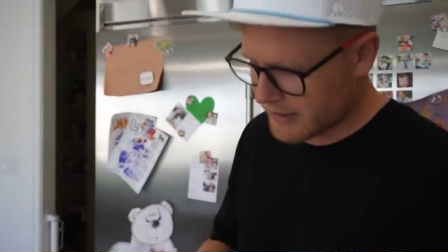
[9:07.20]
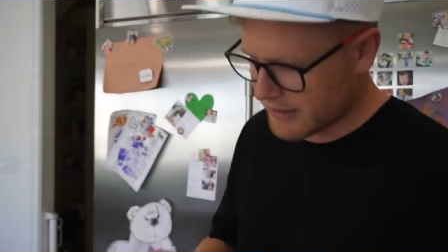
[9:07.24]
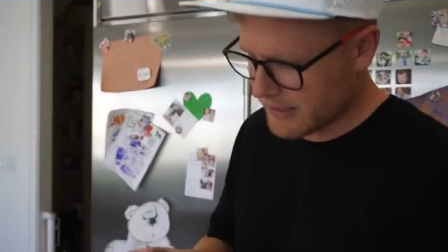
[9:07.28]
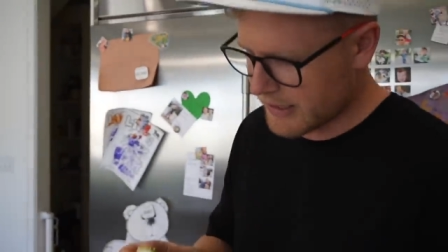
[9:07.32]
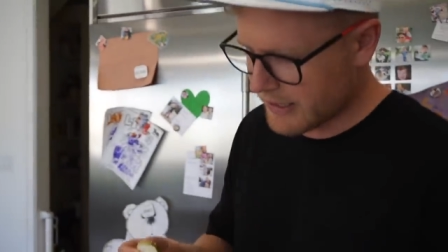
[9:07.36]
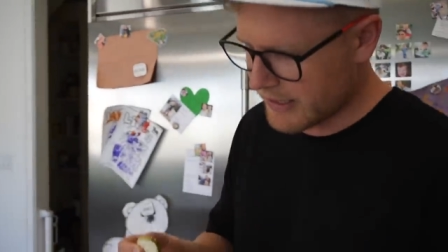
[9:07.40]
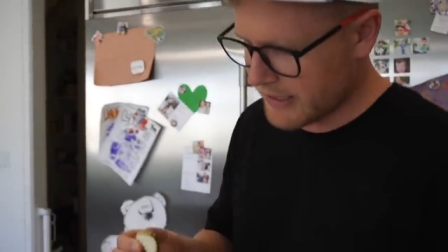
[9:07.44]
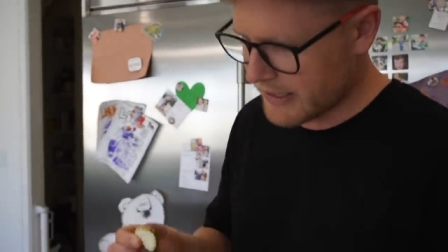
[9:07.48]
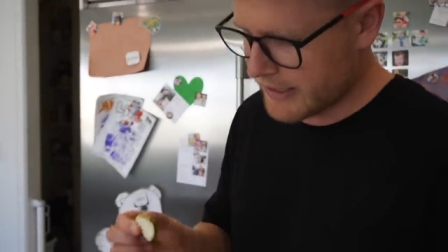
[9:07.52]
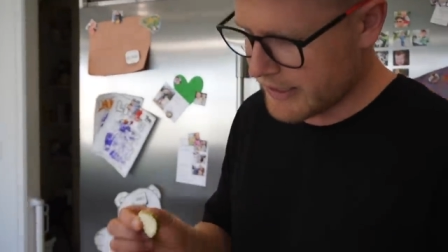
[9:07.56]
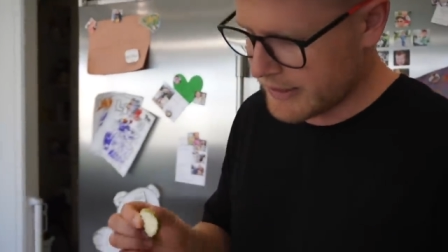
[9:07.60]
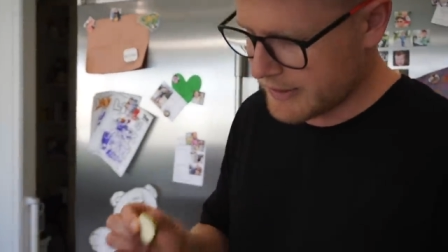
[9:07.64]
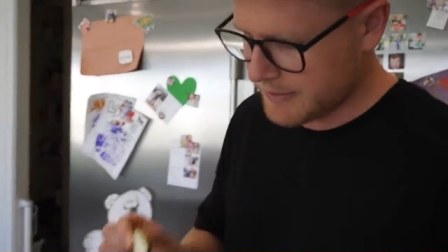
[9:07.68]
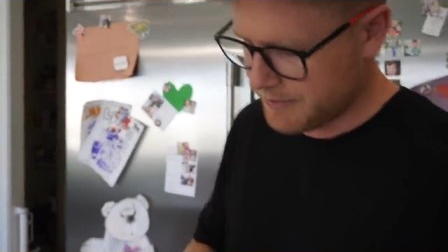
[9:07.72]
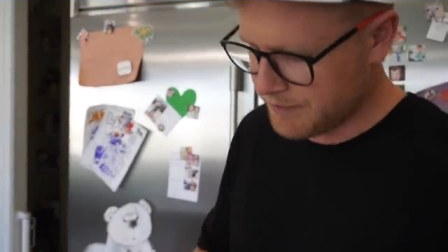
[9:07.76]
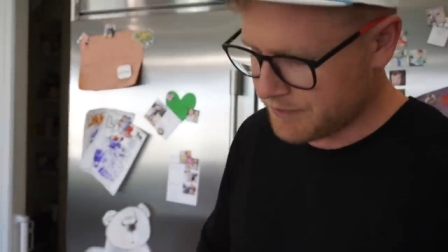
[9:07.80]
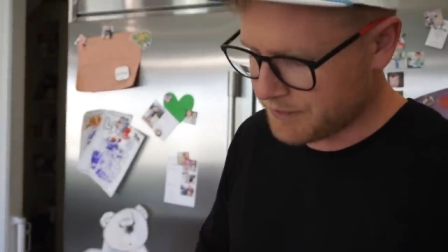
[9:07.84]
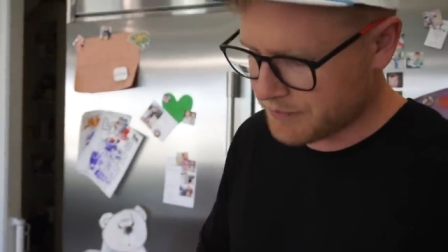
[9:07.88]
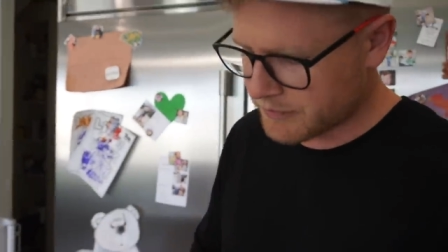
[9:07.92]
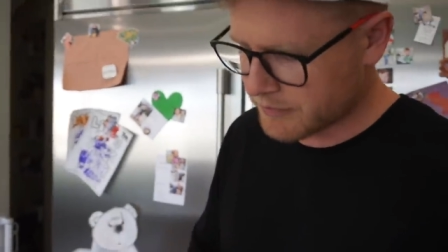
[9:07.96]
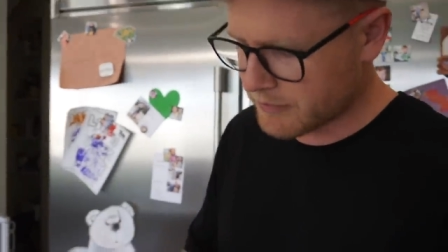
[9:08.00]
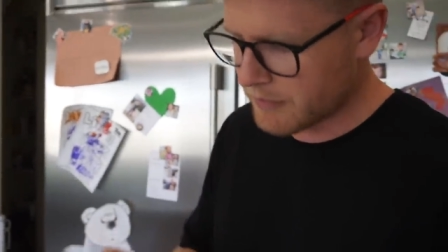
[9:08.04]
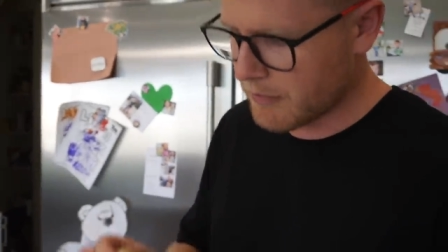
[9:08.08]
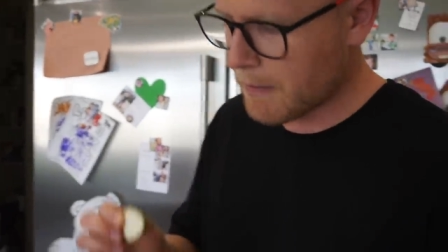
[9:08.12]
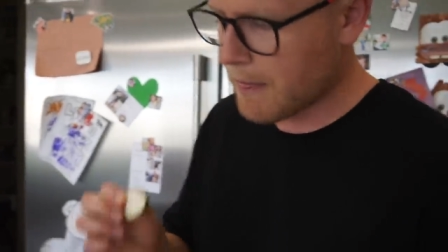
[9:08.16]
Is it the world's
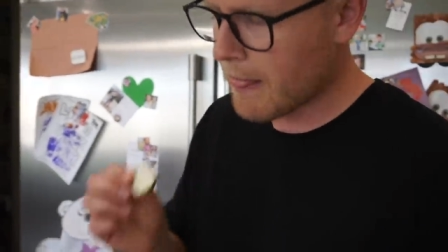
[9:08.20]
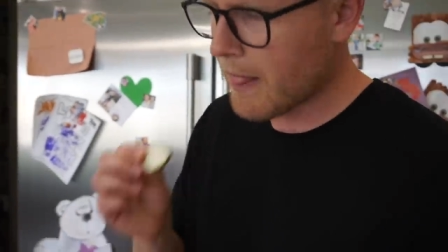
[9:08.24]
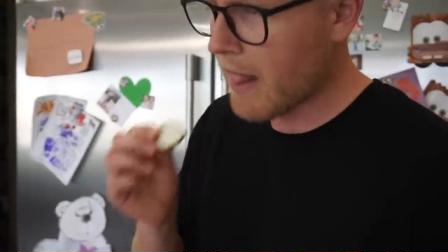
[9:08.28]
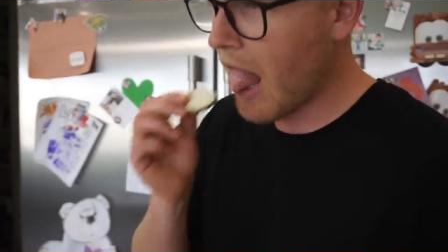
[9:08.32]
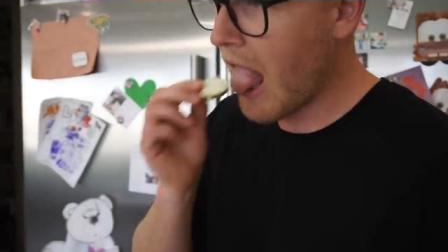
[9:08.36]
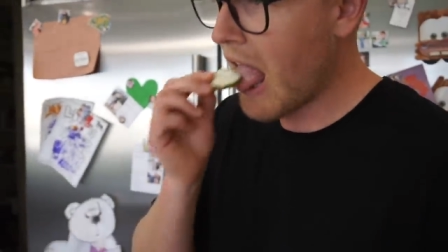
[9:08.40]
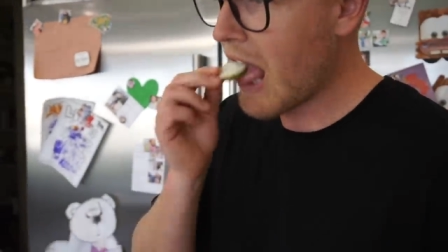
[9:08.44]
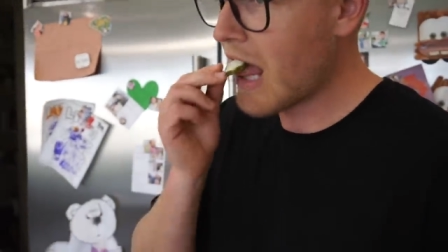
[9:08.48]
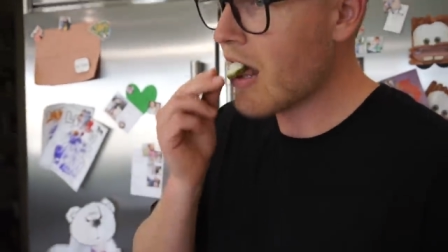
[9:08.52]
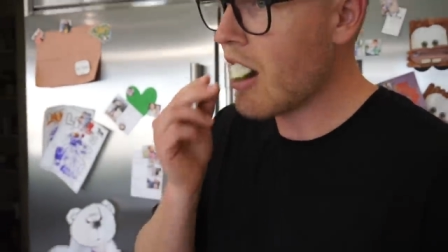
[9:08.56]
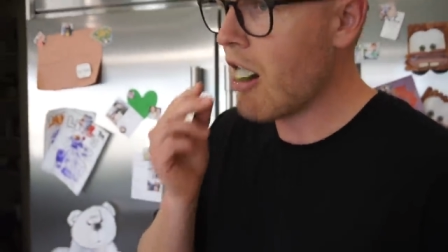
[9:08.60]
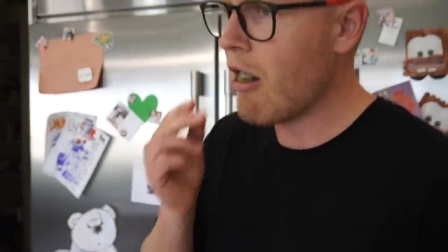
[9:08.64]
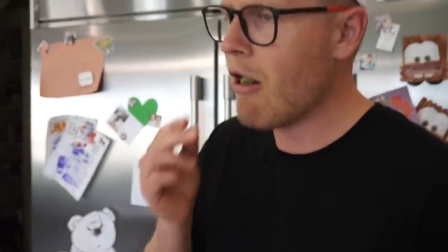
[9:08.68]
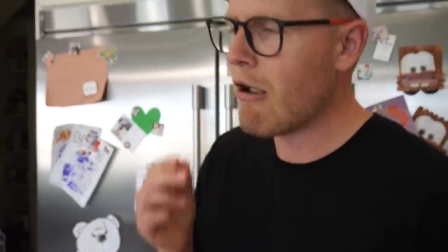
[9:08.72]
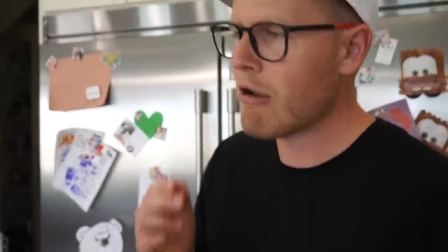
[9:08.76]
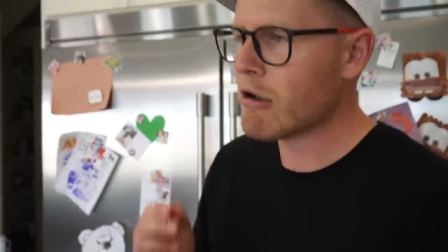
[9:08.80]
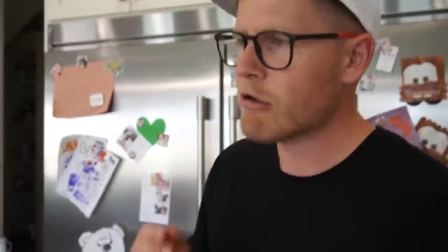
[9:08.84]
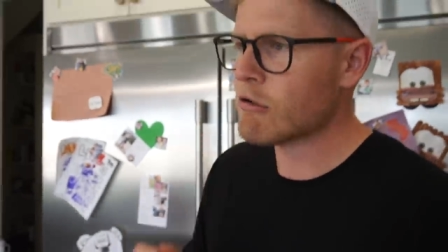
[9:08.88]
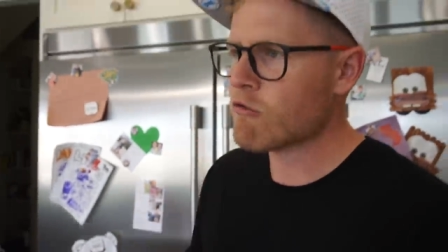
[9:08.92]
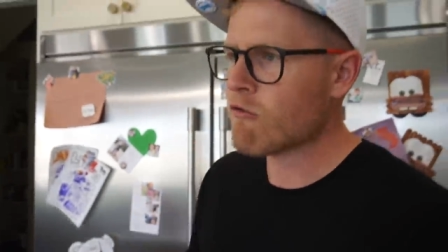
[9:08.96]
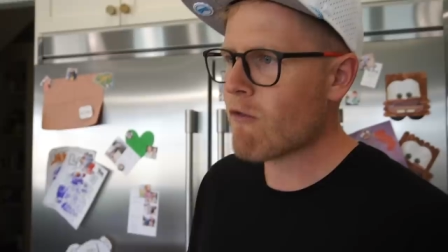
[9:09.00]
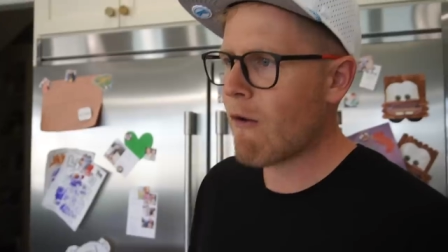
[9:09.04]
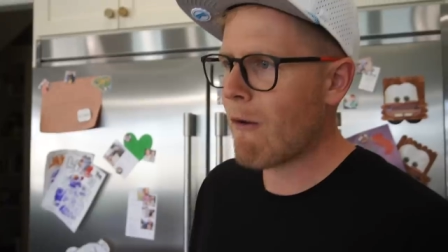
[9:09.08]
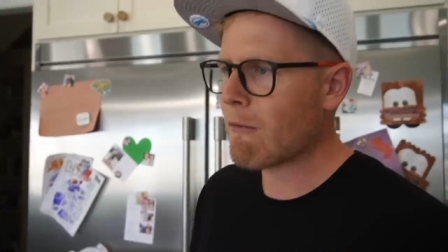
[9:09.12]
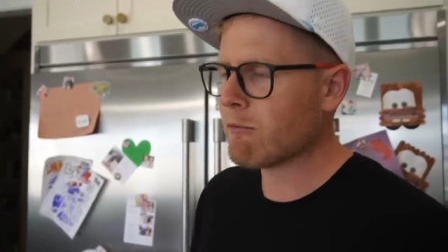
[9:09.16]
best?
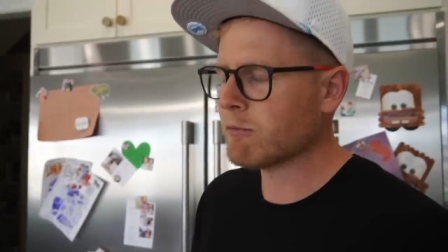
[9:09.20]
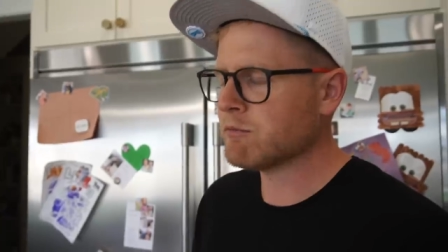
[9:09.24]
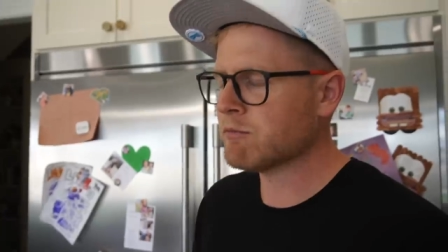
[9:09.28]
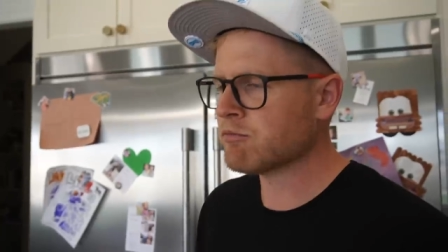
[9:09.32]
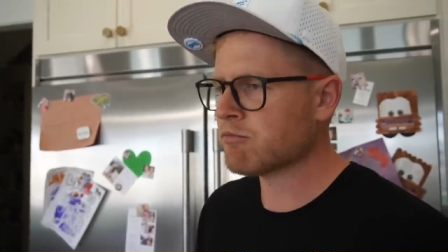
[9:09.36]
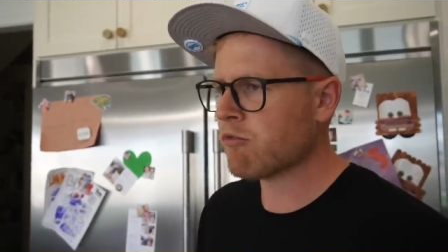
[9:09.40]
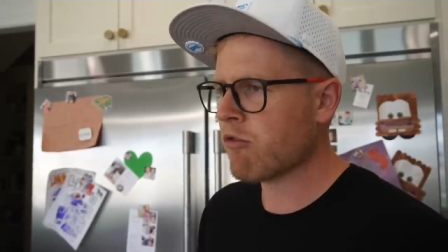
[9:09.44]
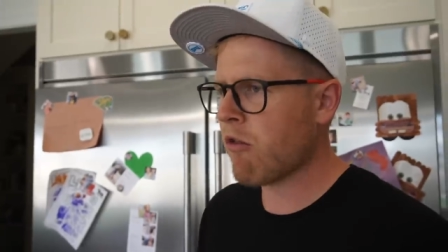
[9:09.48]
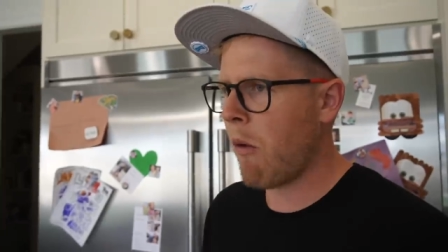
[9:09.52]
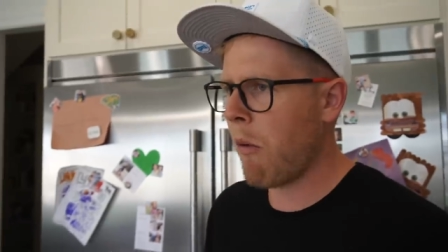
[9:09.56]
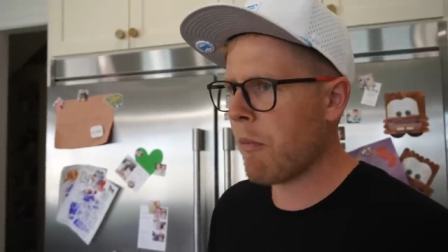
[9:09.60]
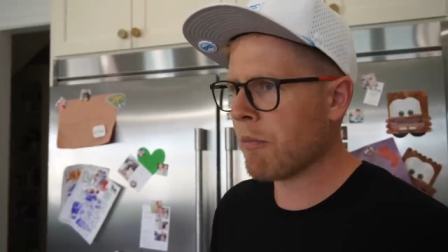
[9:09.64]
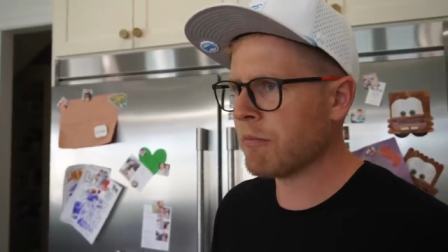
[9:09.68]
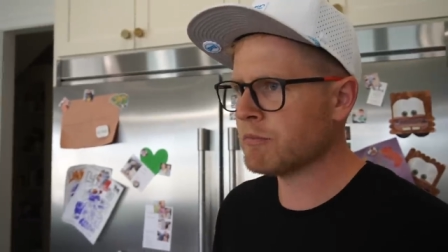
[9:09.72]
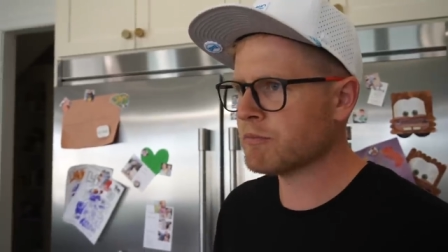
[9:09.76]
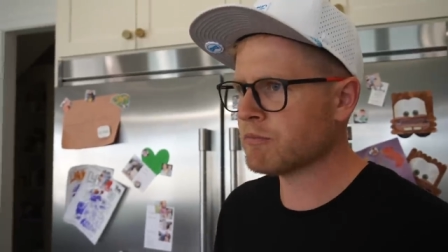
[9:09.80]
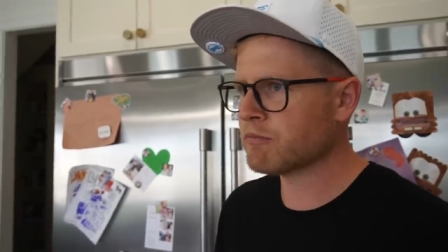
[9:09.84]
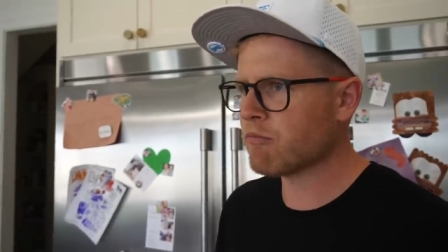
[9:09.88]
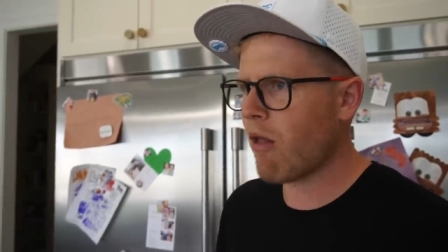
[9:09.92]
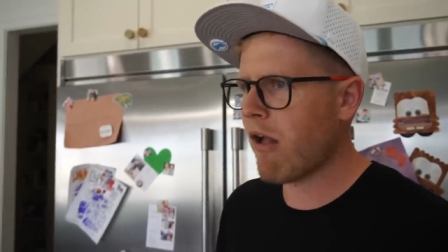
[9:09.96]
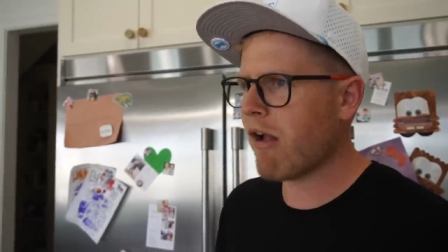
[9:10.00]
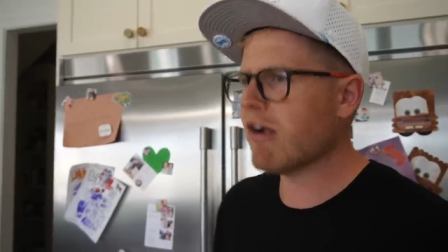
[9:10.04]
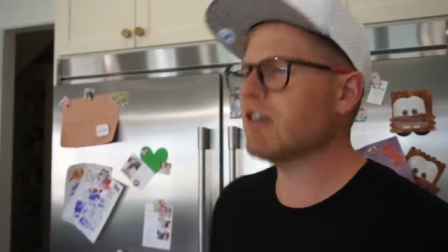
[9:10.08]
Yeah.